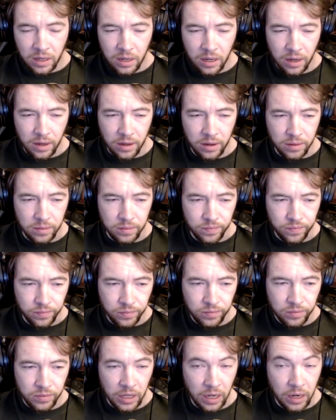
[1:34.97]
Then
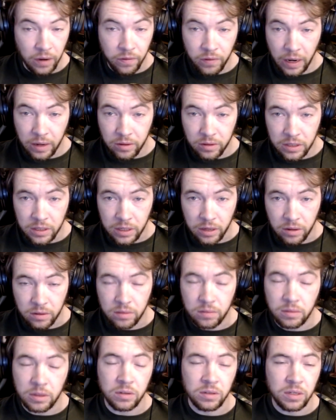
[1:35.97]
I found this out.
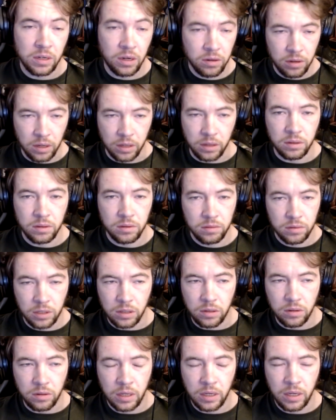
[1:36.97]
I was like, okay.
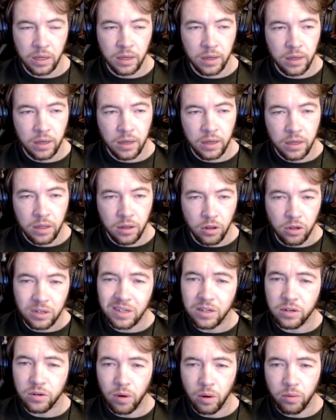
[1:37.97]
So looked
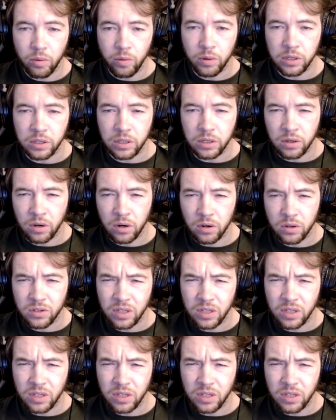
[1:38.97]
into rubber bridge guitars.